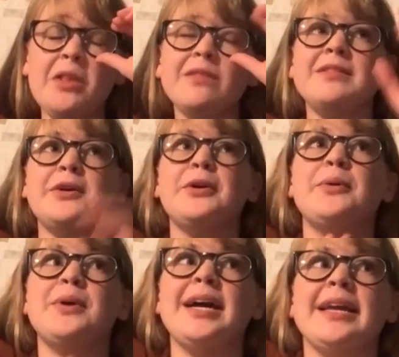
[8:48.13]

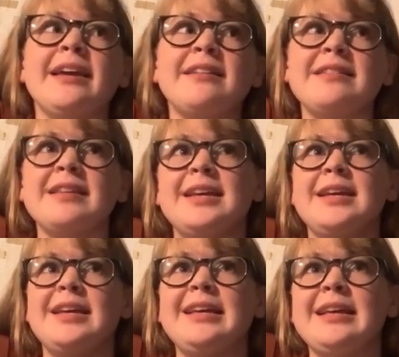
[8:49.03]
So I guess
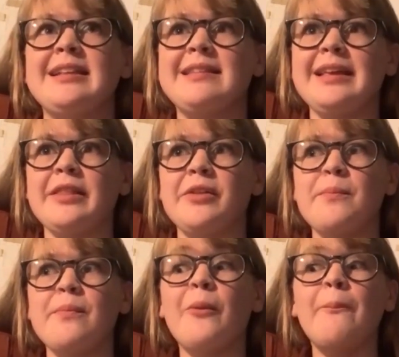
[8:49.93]
let's see,
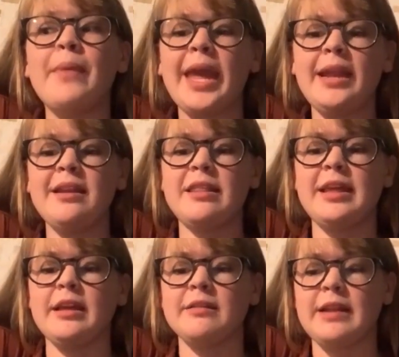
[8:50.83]
the main
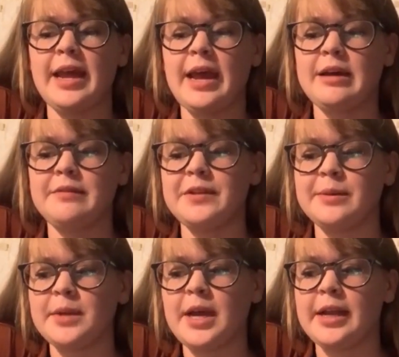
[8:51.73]
things that I have that
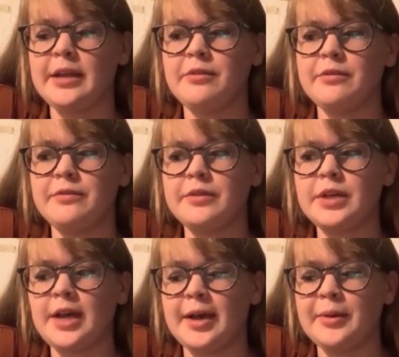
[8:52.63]
I'm kind of
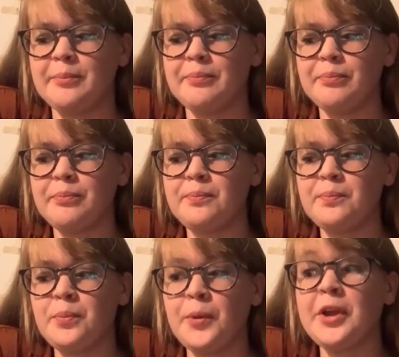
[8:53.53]

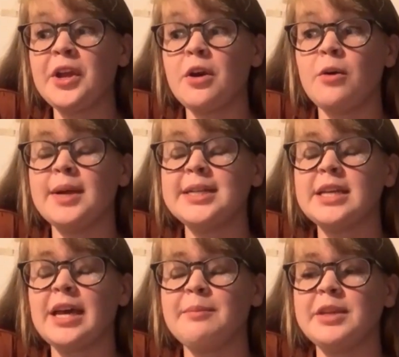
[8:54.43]
putting all my
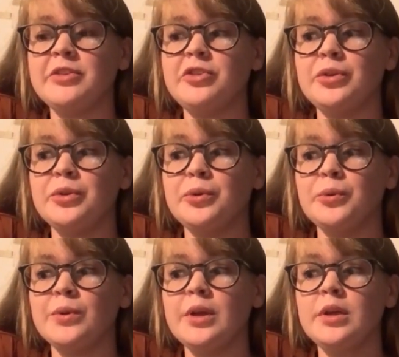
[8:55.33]
time
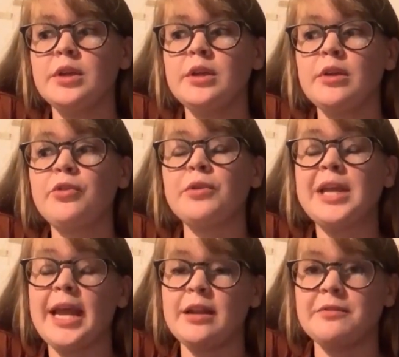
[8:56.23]
into
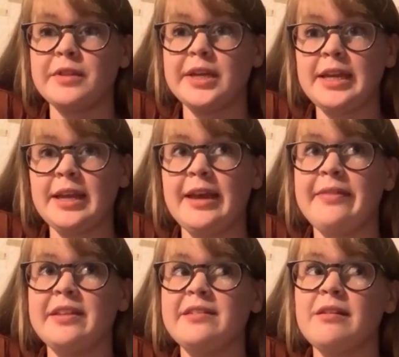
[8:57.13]
creatively,
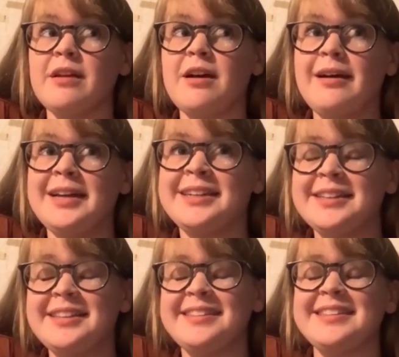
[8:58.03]
and this
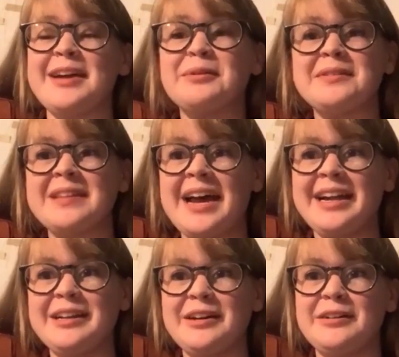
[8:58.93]
this is
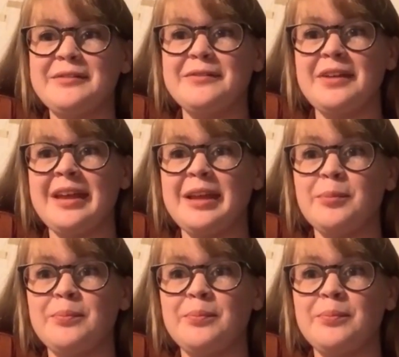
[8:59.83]
outside of a